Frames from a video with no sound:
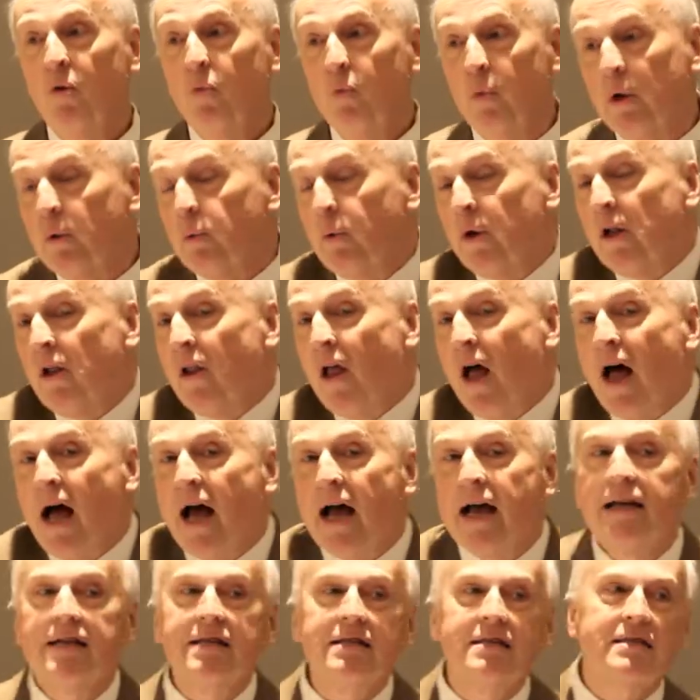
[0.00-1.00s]
we
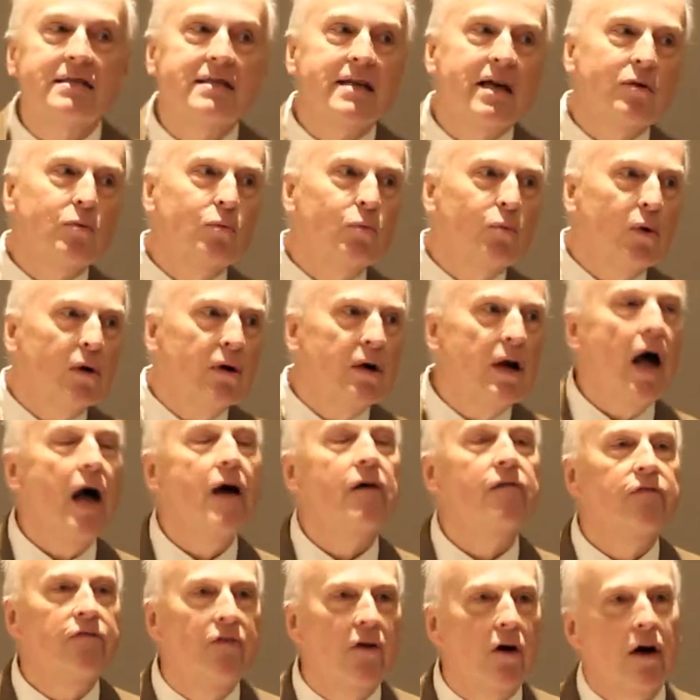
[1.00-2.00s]
realize that we're
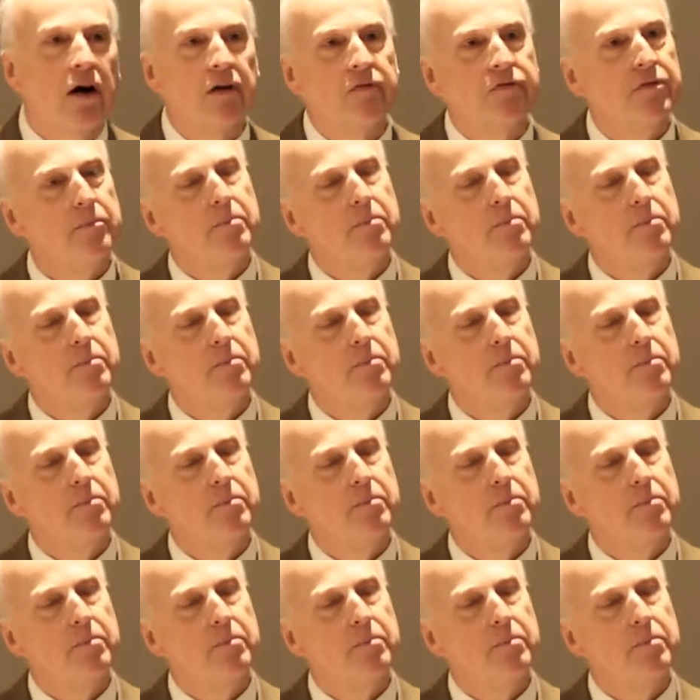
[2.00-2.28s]
not far